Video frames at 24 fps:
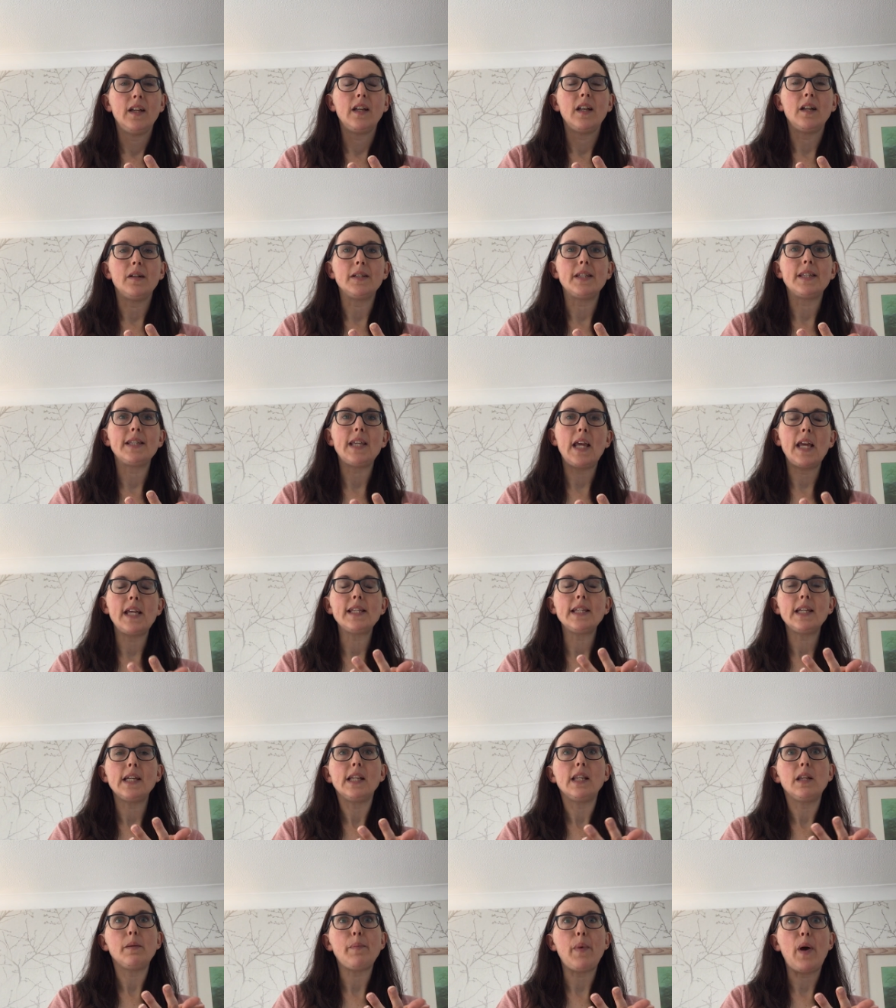Now it says
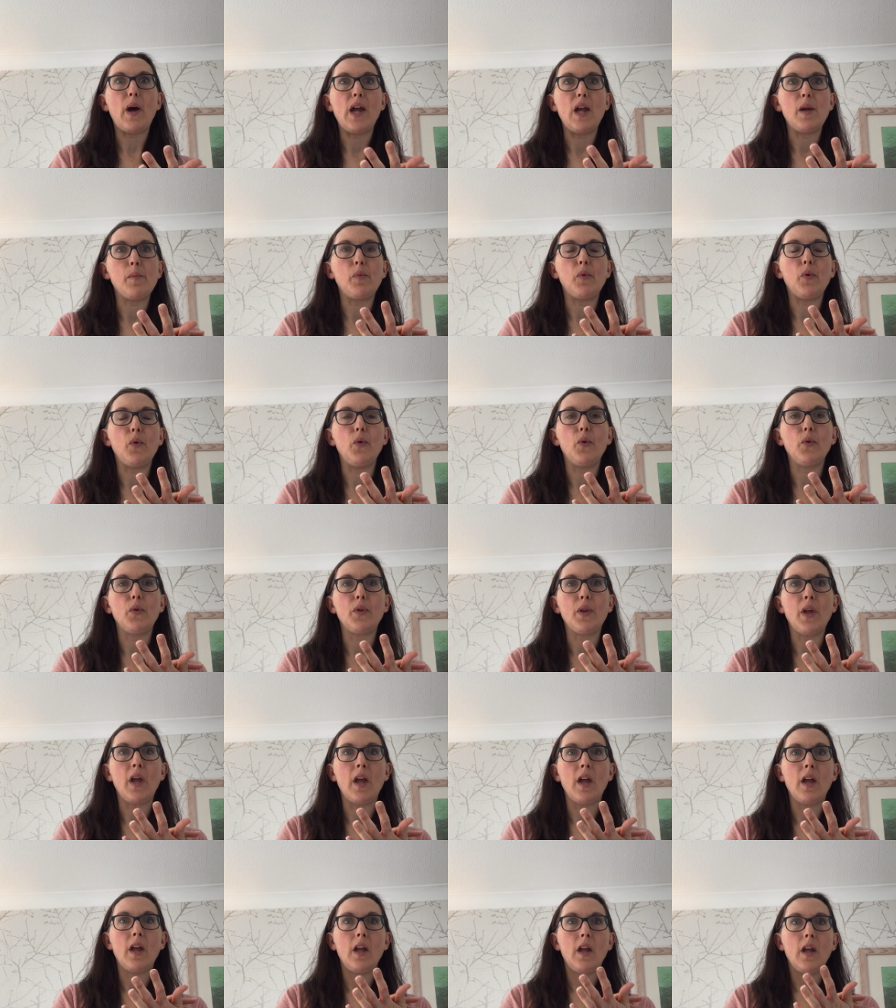in the Bible
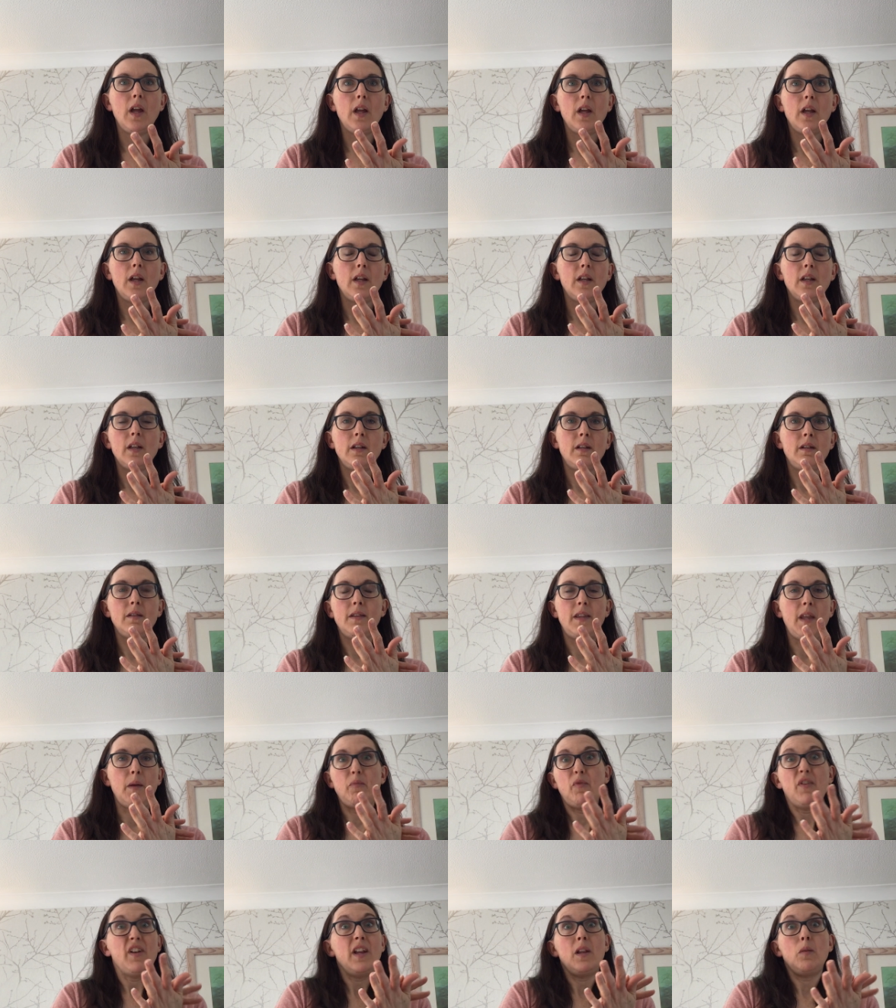that
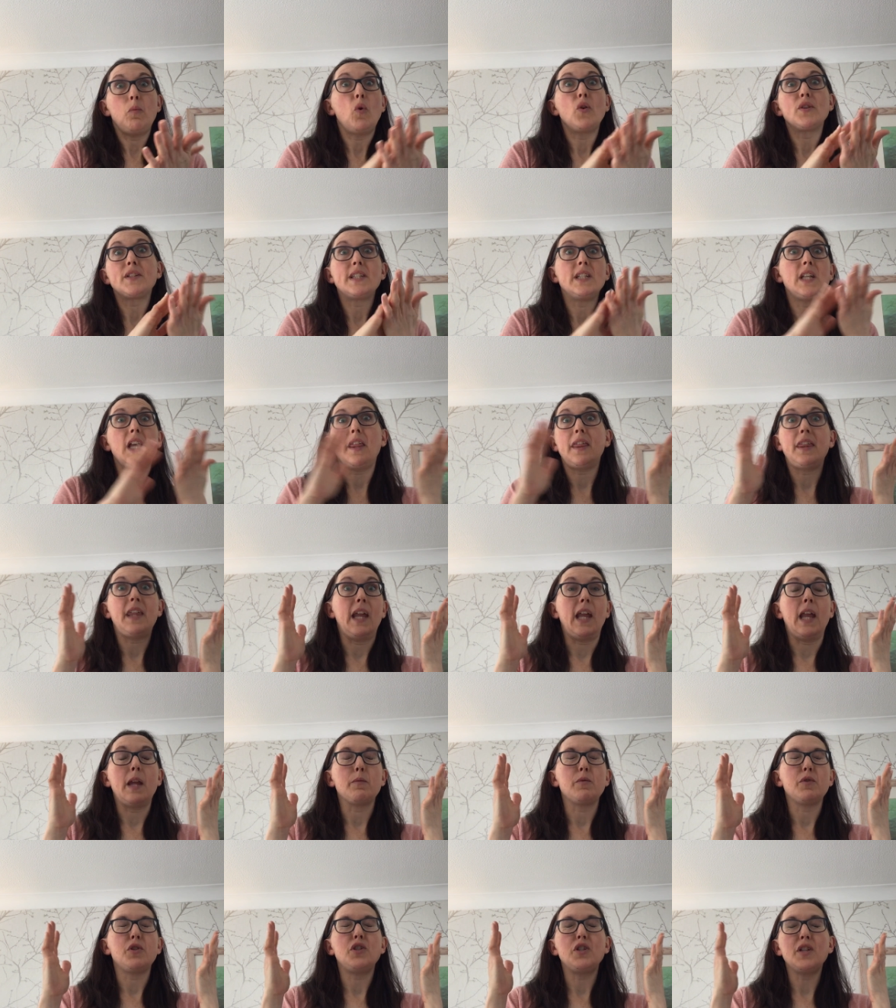there really was nothing.
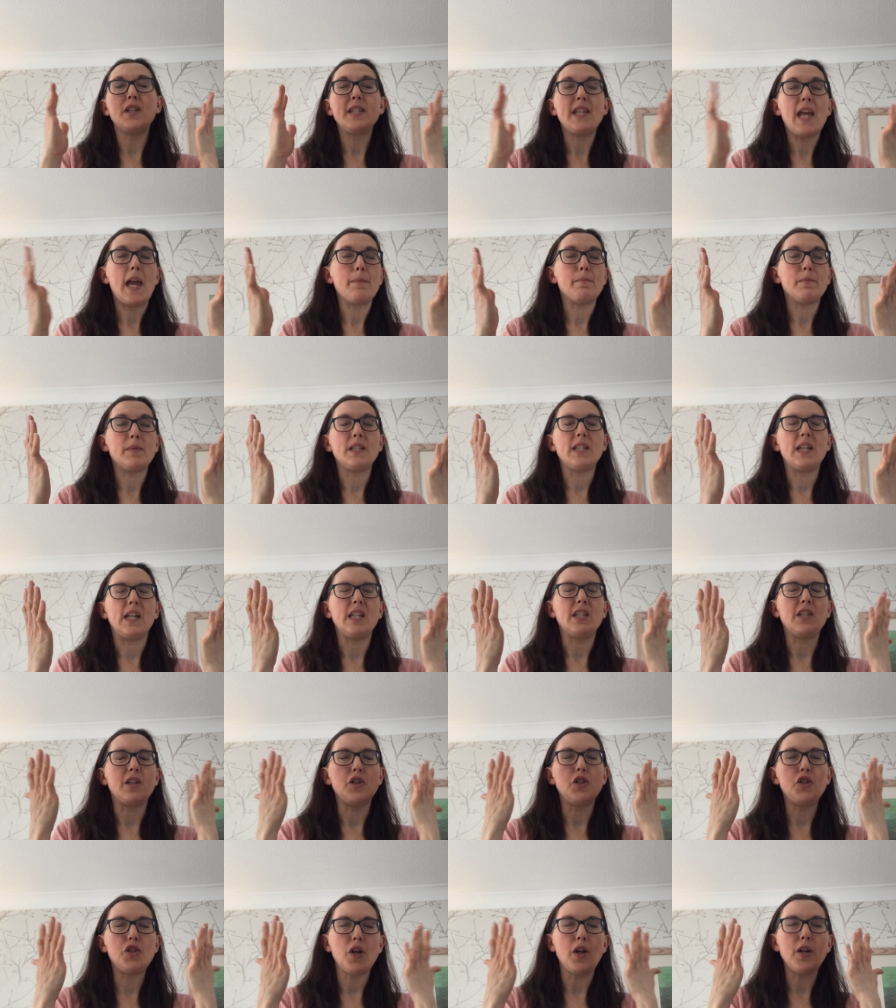It was just empty.
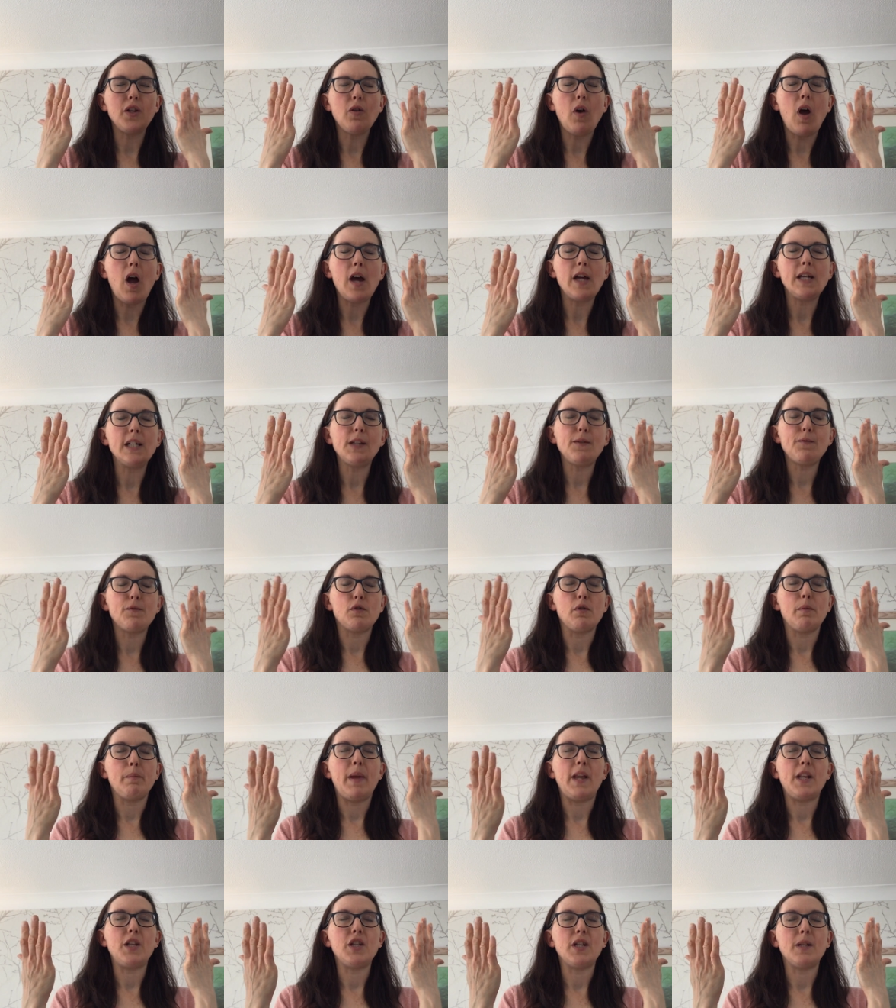So shut your eyes for
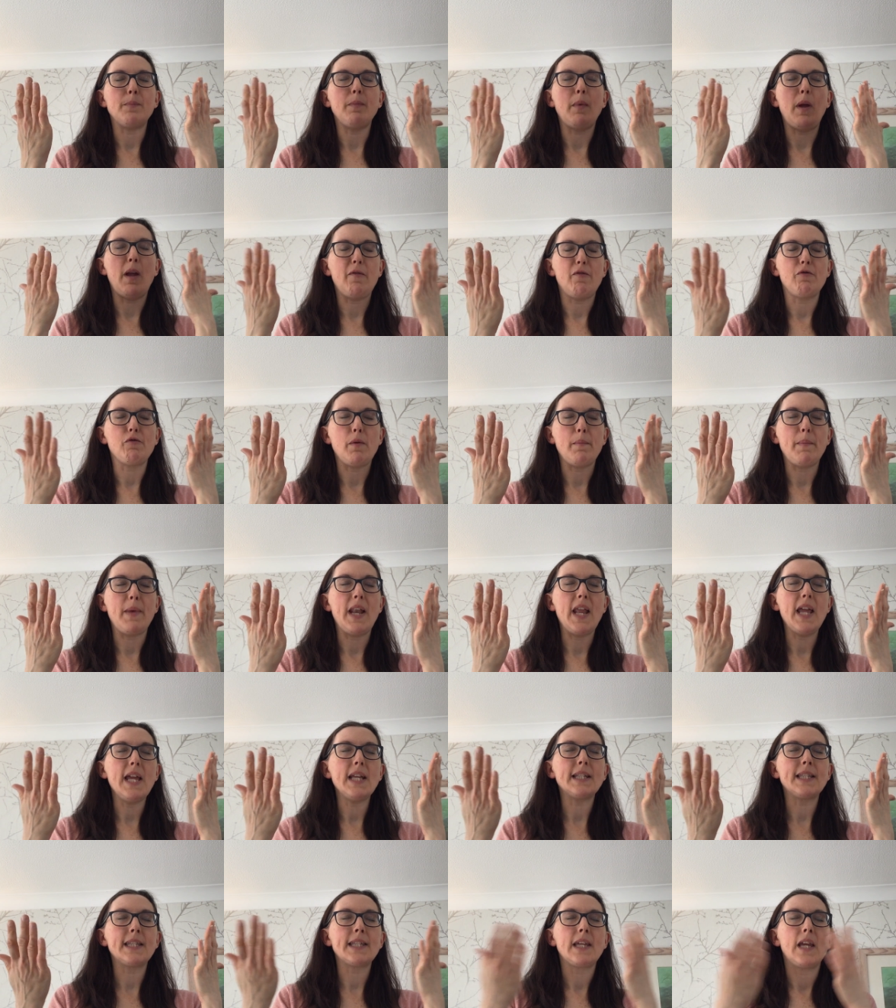a
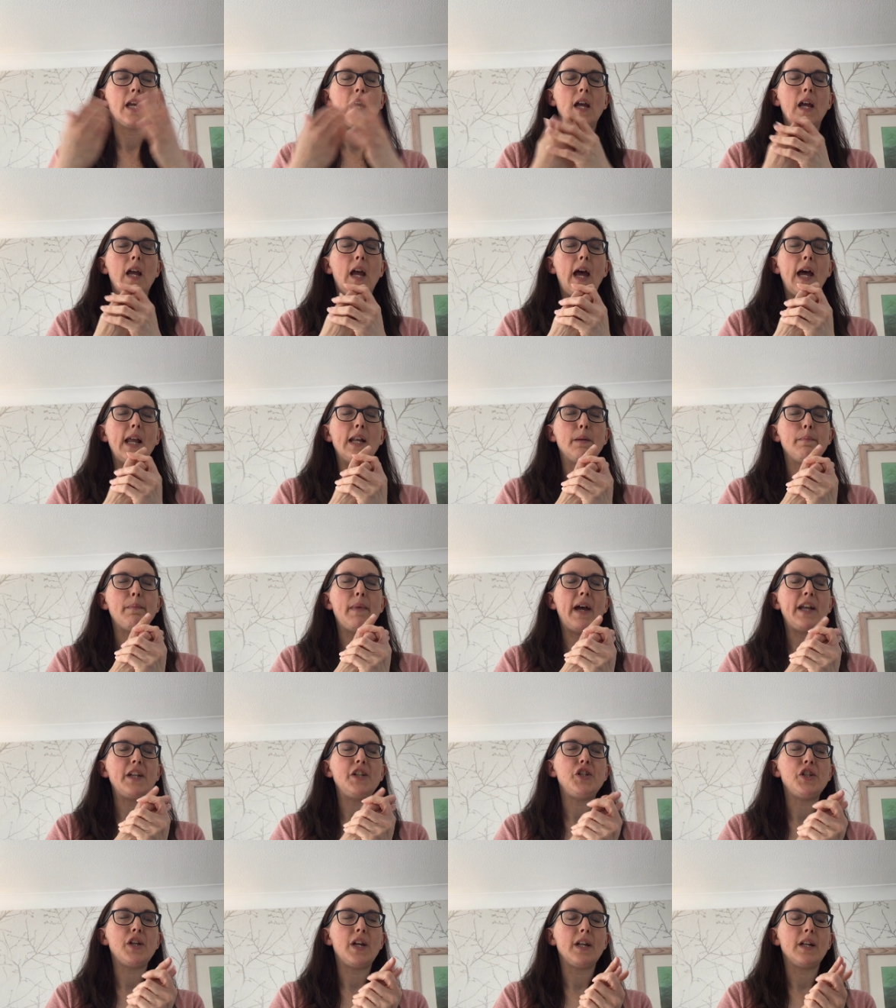minute and
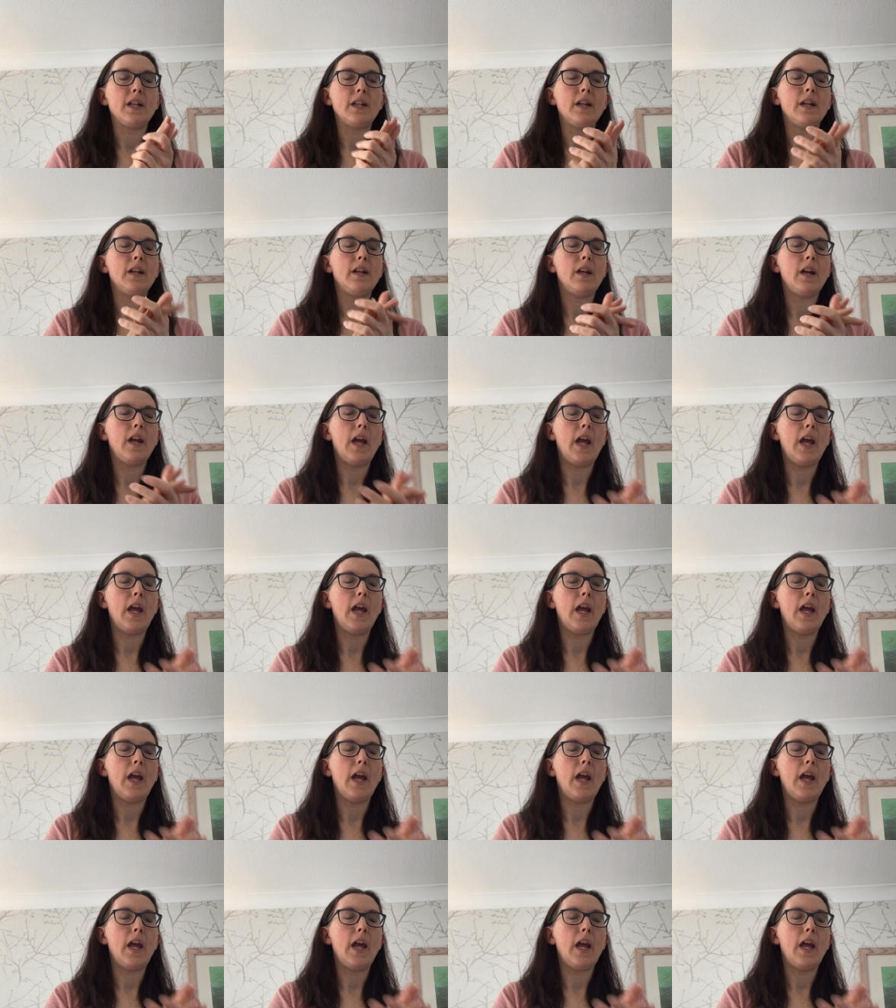imagine